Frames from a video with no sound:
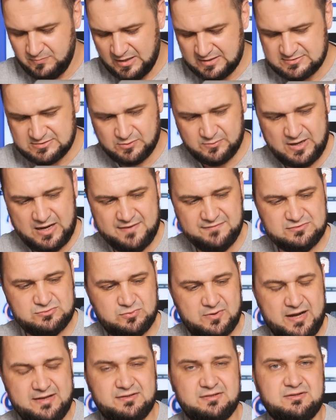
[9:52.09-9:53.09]
So I've
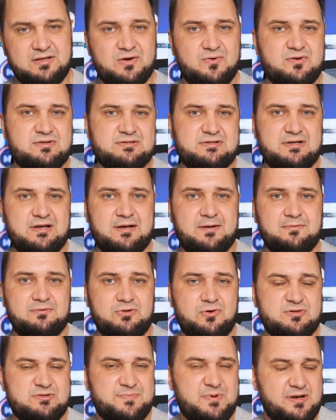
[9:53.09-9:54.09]
tried those
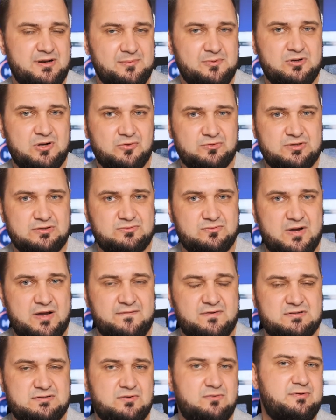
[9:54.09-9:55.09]
beryllium coated
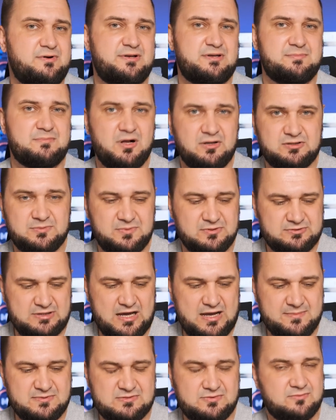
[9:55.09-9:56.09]
drivers already multiple
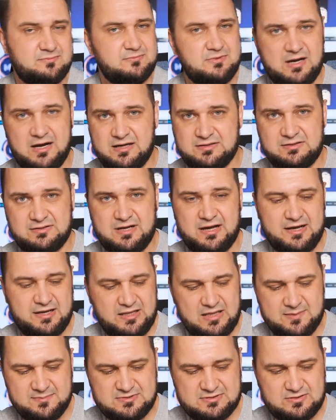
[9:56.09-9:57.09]
times on other
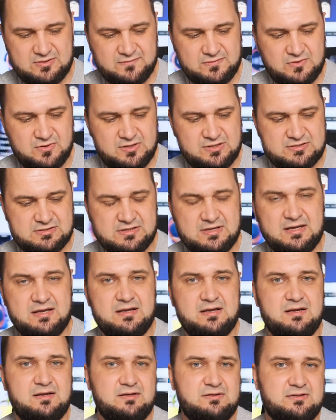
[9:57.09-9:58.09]
IEMs, and of course
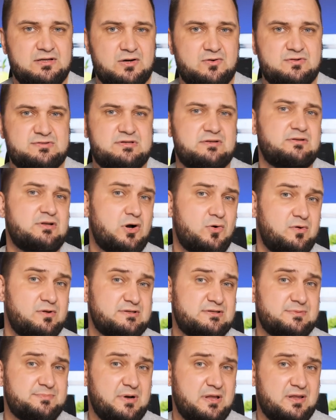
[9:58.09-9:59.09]
those
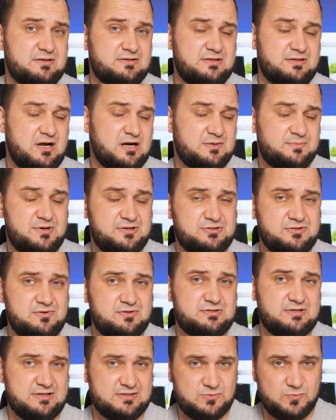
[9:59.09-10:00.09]
Knowles balanced
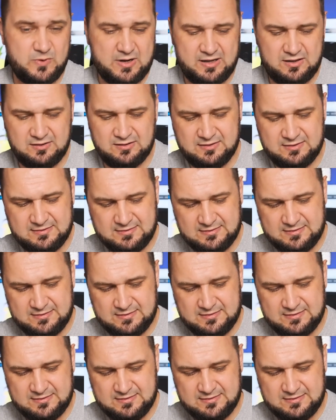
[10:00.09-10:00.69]
armatures as well.